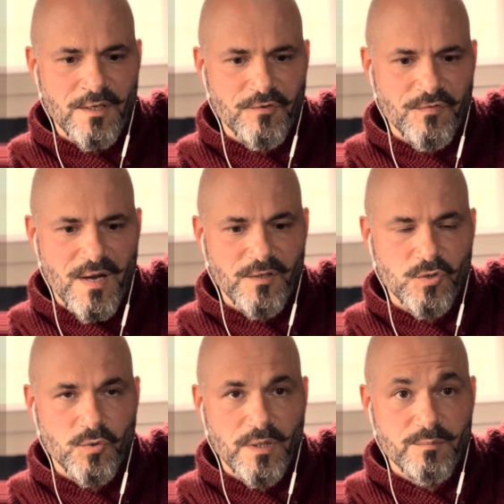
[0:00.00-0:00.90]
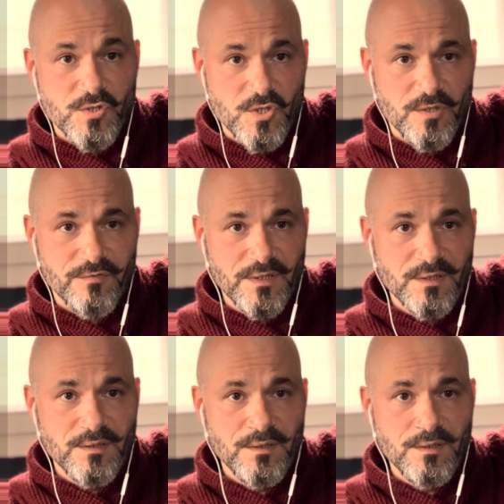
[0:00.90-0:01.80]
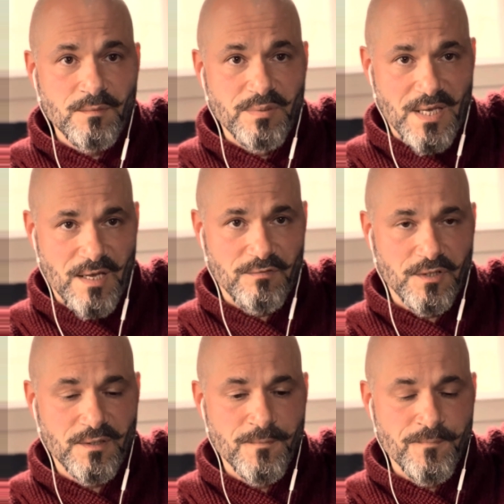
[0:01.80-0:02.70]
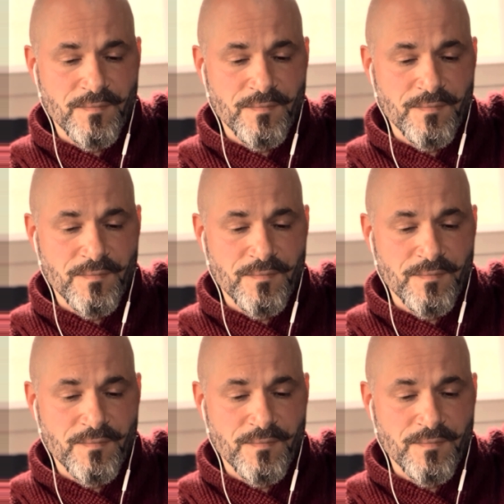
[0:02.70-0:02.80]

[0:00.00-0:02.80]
find through observing behavior,